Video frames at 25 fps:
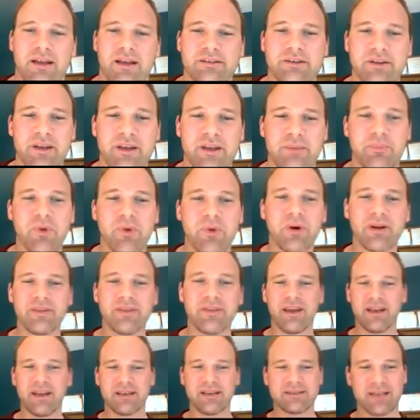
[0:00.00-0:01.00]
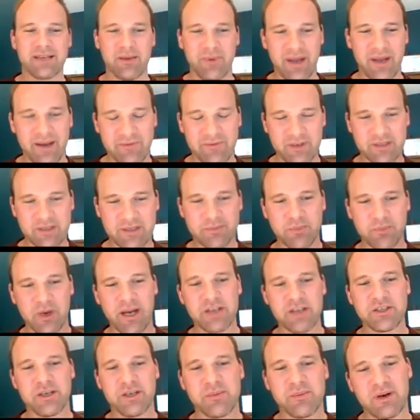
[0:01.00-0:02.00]
So the important thing is that we have this
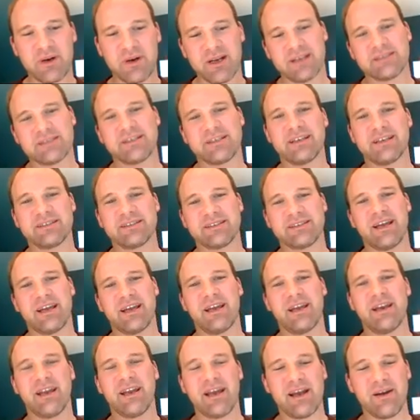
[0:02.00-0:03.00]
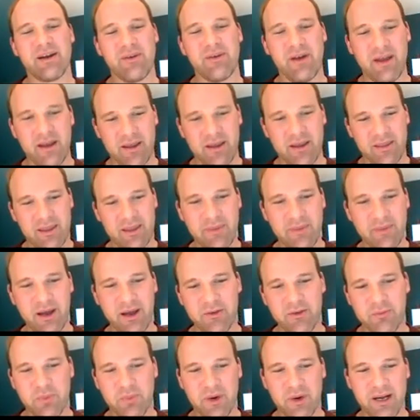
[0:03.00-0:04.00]
branching process, and now the
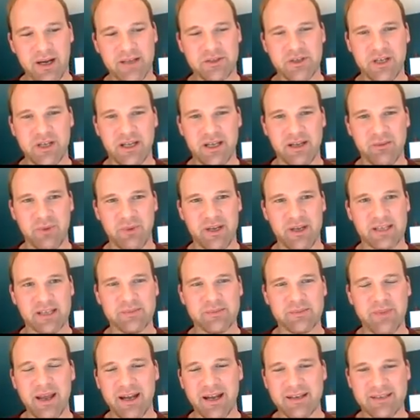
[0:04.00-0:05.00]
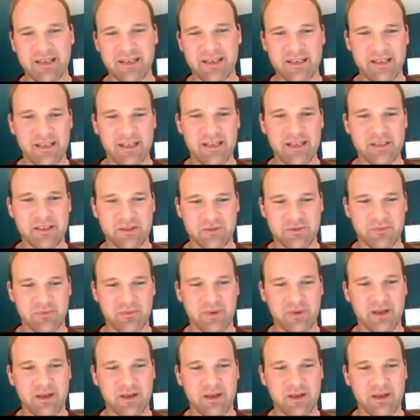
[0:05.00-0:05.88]
amount of branching we expect at each